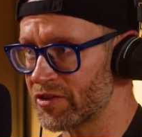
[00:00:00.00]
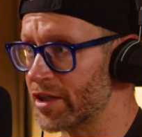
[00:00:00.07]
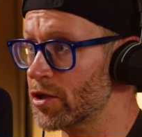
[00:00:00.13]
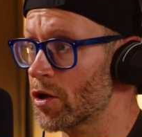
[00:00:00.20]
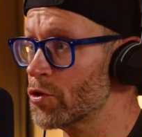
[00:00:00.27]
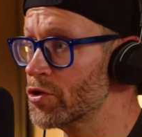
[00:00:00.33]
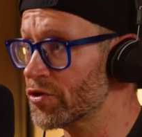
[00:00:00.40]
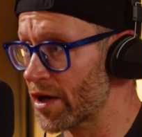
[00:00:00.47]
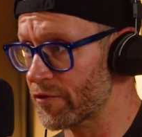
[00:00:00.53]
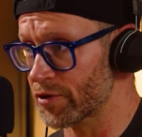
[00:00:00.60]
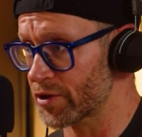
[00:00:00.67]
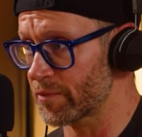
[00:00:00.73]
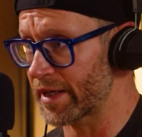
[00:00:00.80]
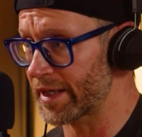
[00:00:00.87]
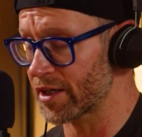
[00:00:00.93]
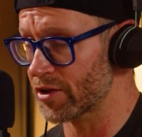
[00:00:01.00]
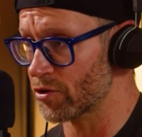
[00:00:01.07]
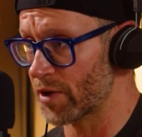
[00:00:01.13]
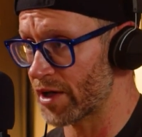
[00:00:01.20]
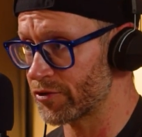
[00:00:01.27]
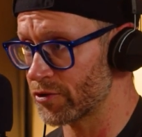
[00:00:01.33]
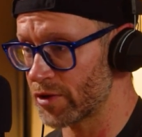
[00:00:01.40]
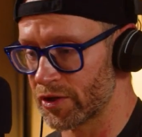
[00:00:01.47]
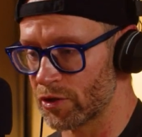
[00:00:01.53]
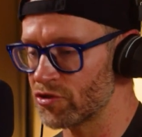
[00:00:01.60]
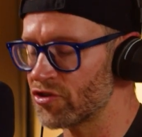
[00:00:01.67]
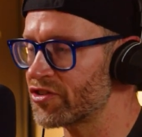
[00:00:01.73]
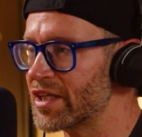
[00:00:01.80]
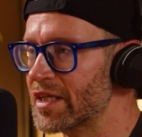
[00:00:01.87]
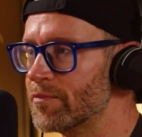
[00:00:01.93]
They know you're never going to make it as a wrestler, and they'll
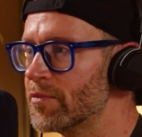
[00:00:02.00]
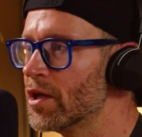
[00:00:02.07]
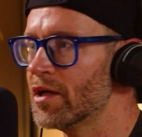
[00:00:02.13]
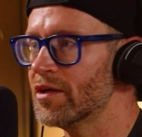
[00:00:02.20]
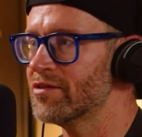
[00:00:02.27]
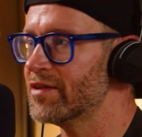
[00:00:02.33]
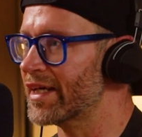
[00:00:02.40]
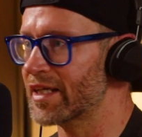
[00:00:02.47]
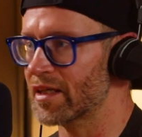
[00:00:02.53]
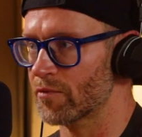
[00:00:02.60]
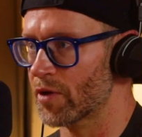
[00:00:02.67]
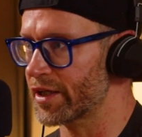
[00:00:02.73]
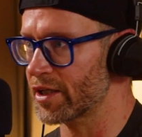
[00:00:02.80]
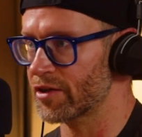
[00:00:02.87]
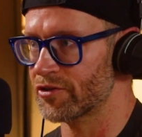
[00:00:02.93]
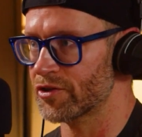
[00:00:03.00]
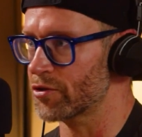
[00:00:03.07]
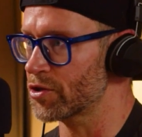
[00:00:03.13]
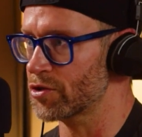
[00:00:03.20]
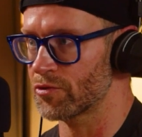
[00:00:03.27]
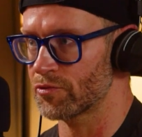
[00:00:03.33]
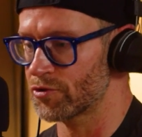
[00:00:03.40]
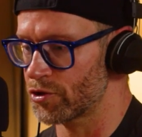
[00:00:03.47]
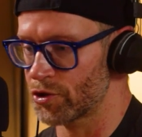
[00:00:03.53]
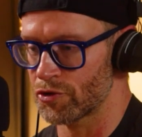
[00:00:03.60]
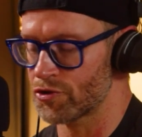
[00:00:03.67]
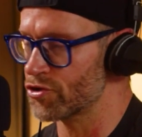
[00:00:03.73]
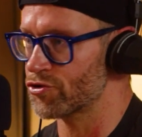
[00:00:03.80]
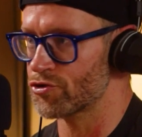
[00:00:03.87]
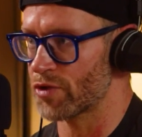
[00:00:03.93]
just keep taking money until you you're
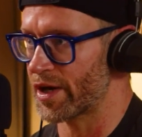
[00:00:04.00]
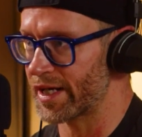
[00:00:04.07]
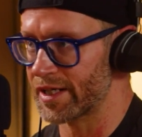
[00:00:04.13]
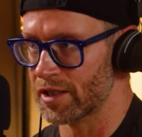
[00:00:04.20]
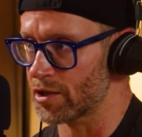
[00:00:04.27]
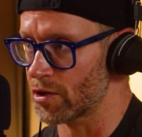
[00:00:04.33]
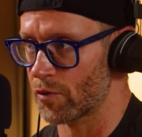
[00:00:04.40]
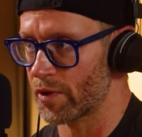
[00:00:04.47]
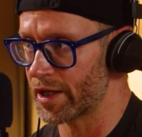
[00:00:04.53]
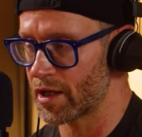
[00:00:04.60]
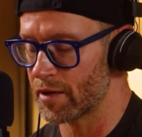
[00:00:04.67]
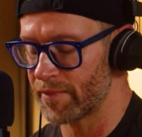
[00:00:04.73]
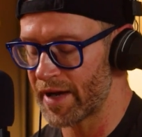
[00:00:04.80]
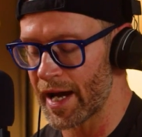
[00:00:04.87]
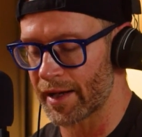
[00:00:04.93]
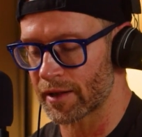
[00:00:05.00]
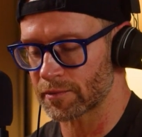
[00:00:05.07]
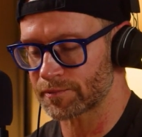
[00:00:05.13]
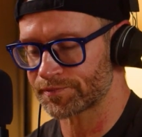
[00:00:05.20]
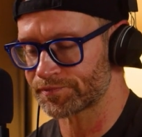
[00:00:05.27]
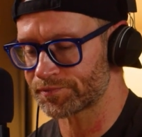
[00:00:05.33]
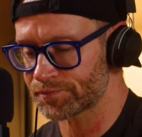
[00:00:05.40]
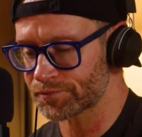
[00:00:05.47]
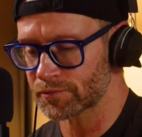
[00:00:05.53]
just drained and you don't want to come back. Mm-hmm.